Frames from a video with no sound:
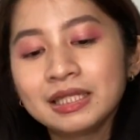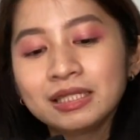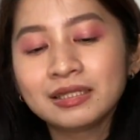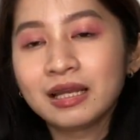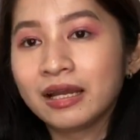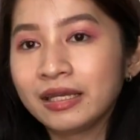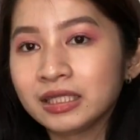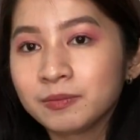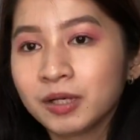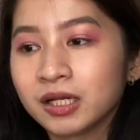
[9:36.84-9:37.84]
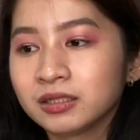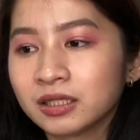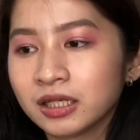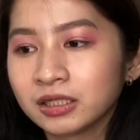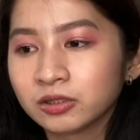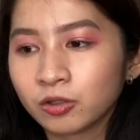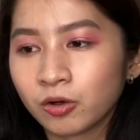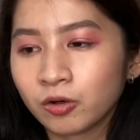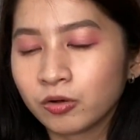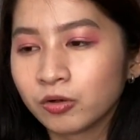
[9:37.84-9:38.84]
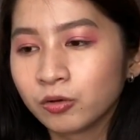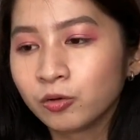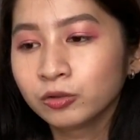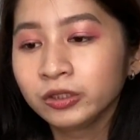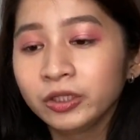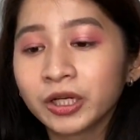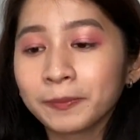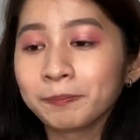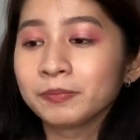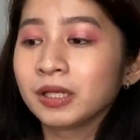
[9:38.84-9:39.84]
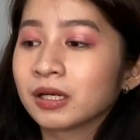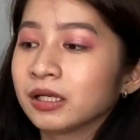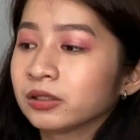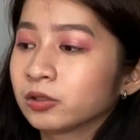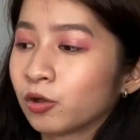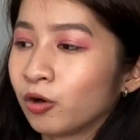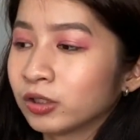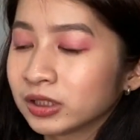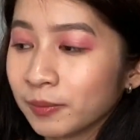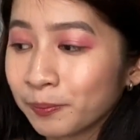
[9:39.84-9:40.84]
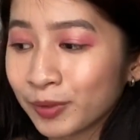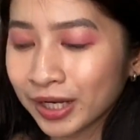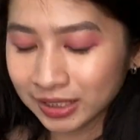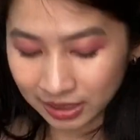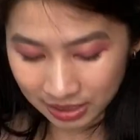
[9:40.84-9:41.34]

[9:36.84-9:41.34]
this, guys, maganda rin to. Good grip na rin to. Sa price